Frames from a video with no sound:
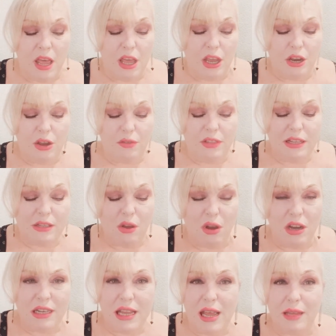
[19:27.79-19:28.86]
you know, these
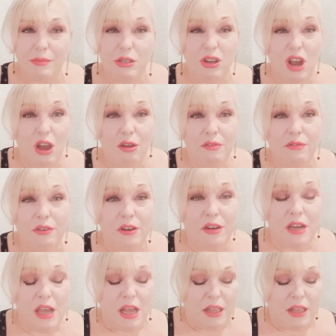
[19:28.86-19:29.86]
hard times are over.